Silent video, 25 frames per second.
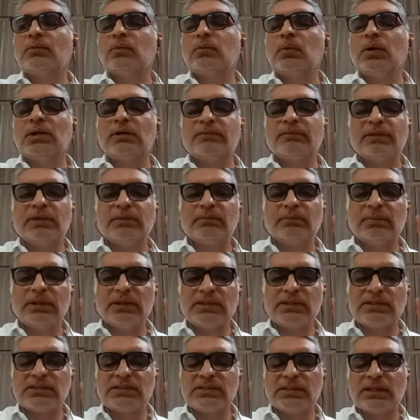One of them
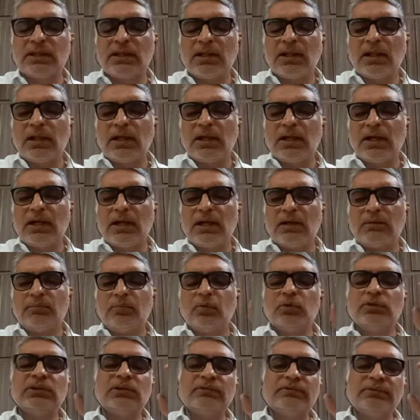is
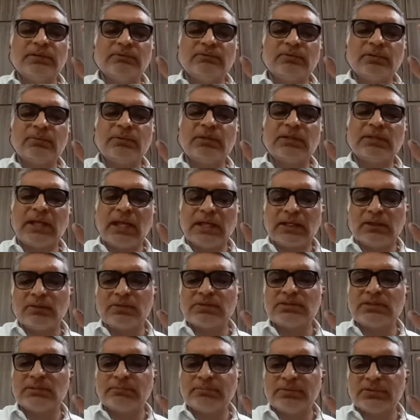both of them from a
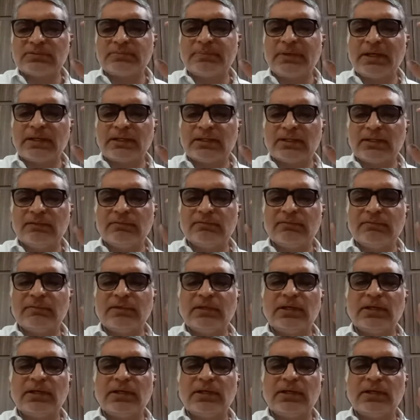diagnostic perspective.